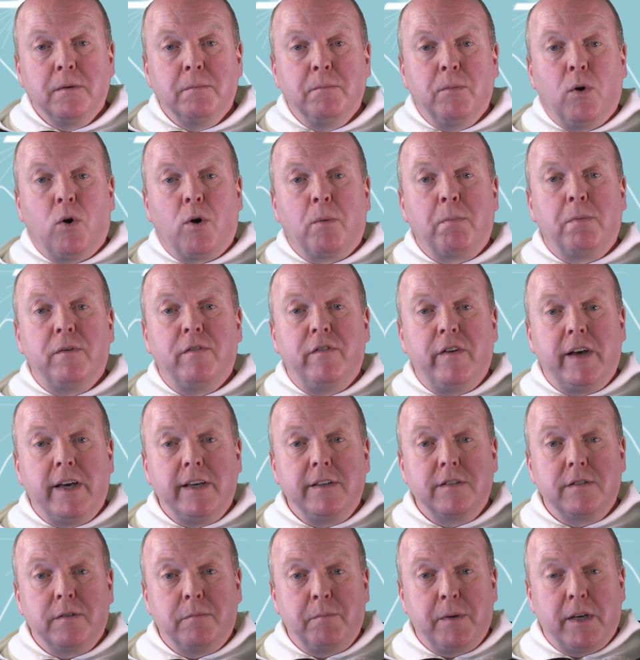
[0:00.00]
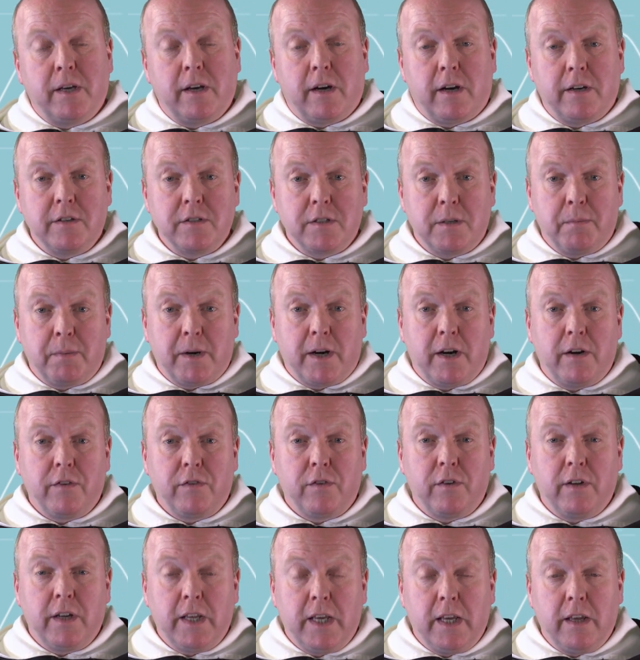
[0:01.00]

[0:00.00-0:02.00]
more pervasive because the person